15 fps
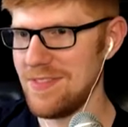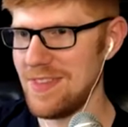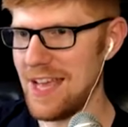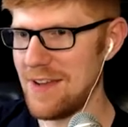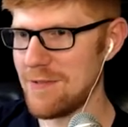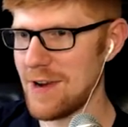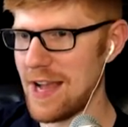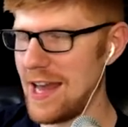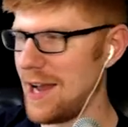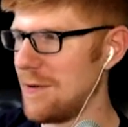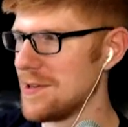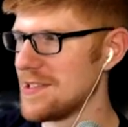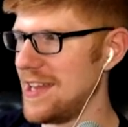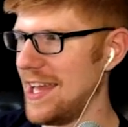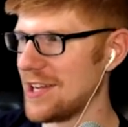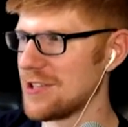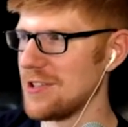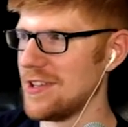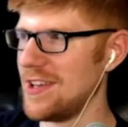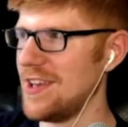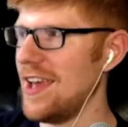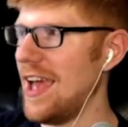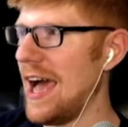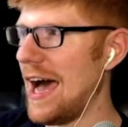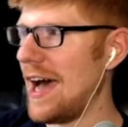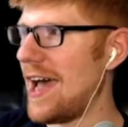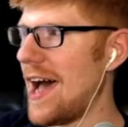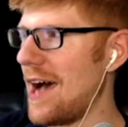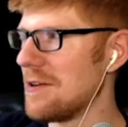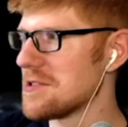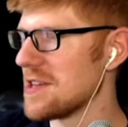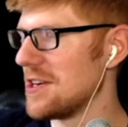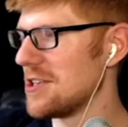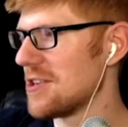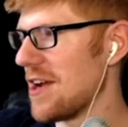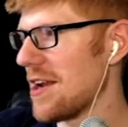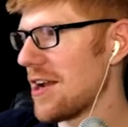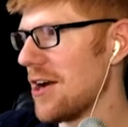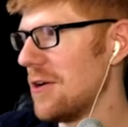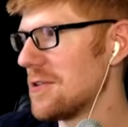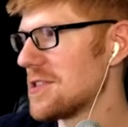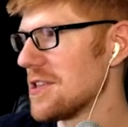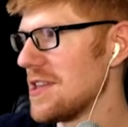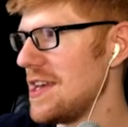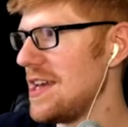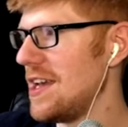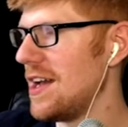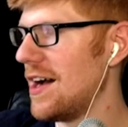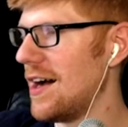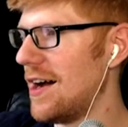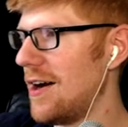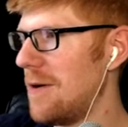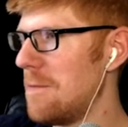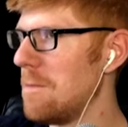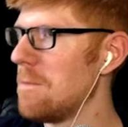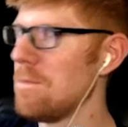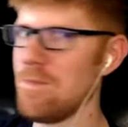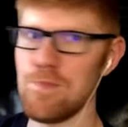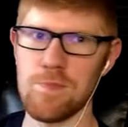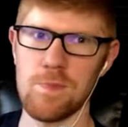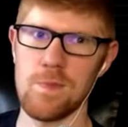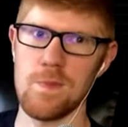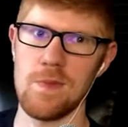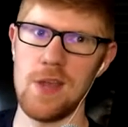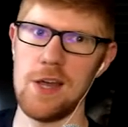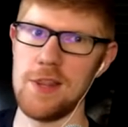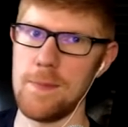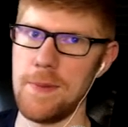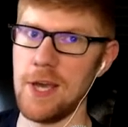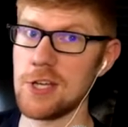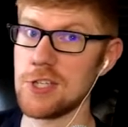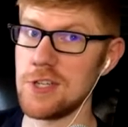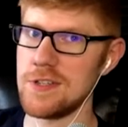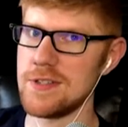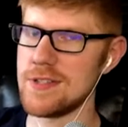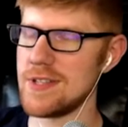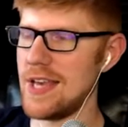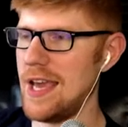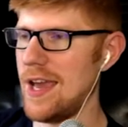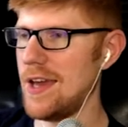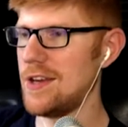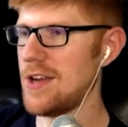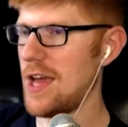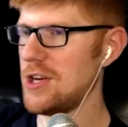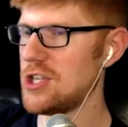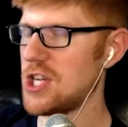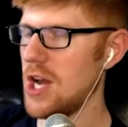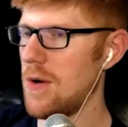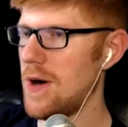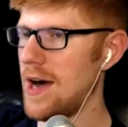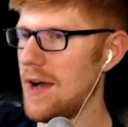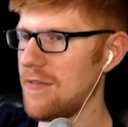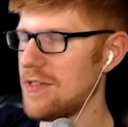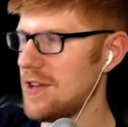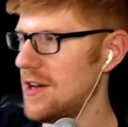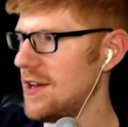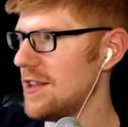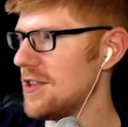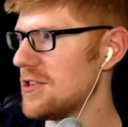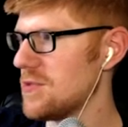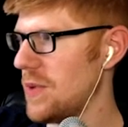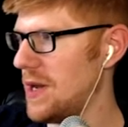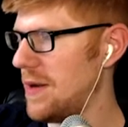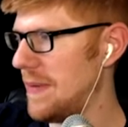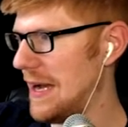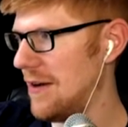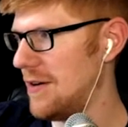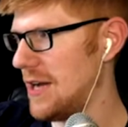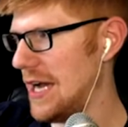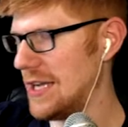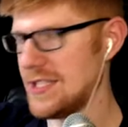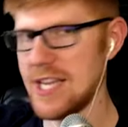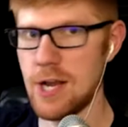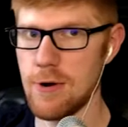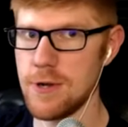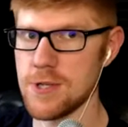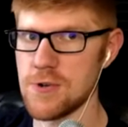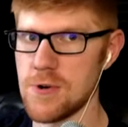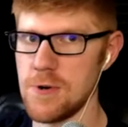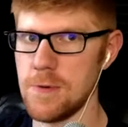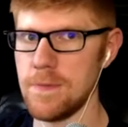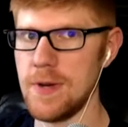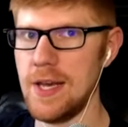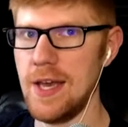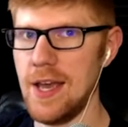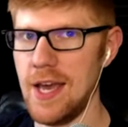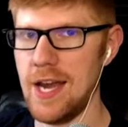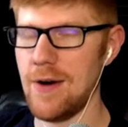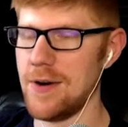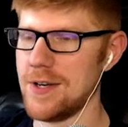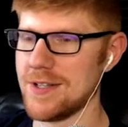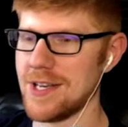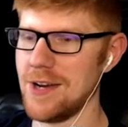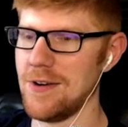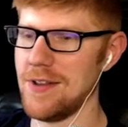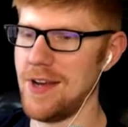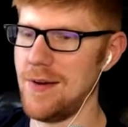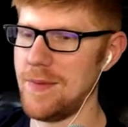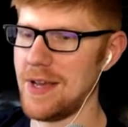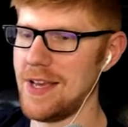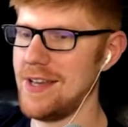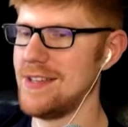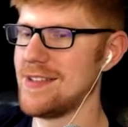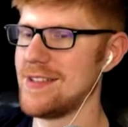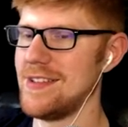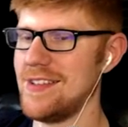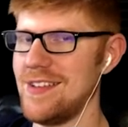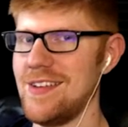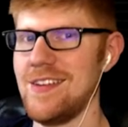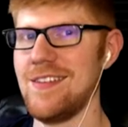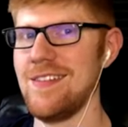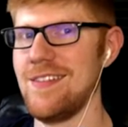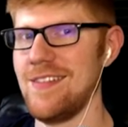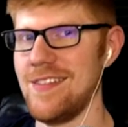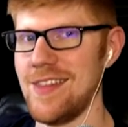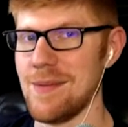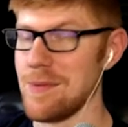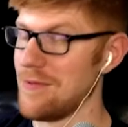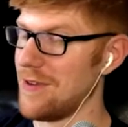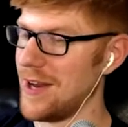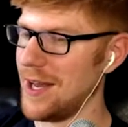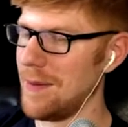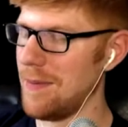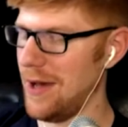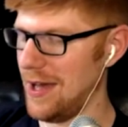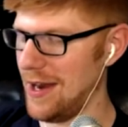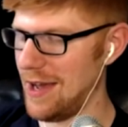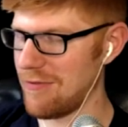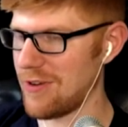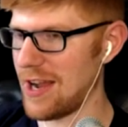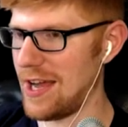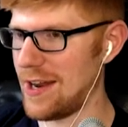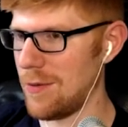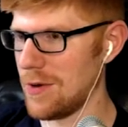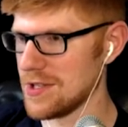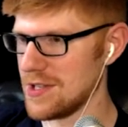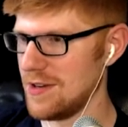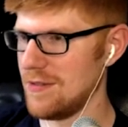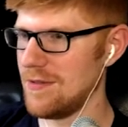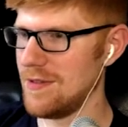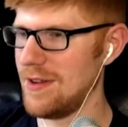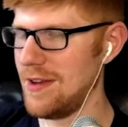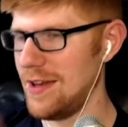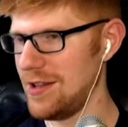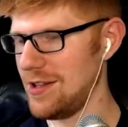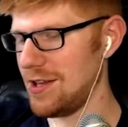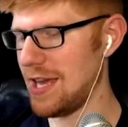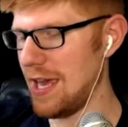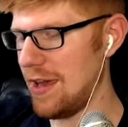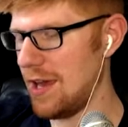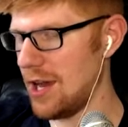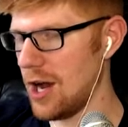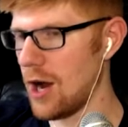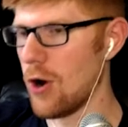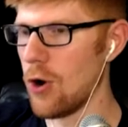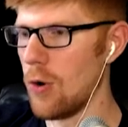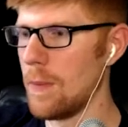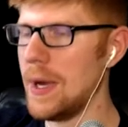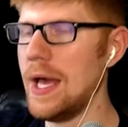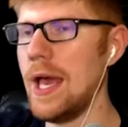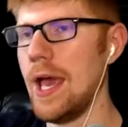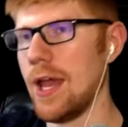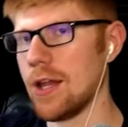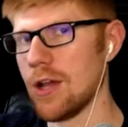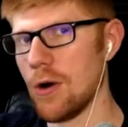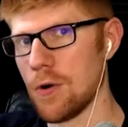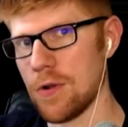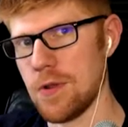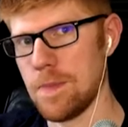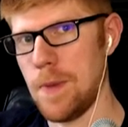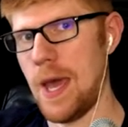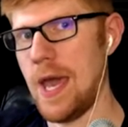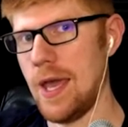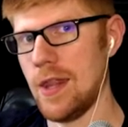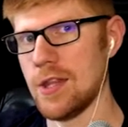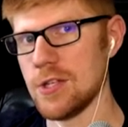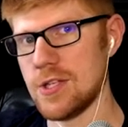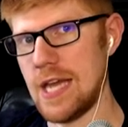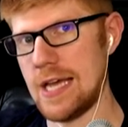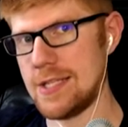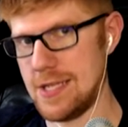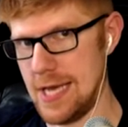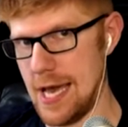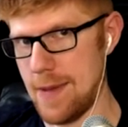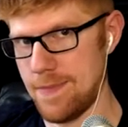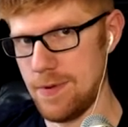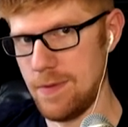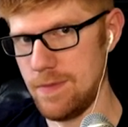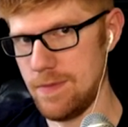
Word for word: I forgot I wasn't actually, I was gonna try to go to the pictures and show off the, there's one about Sayori's room, and I wanted to go there because that'd be funny, but I forgot I wasn't, you can't hit home and go to the desktop,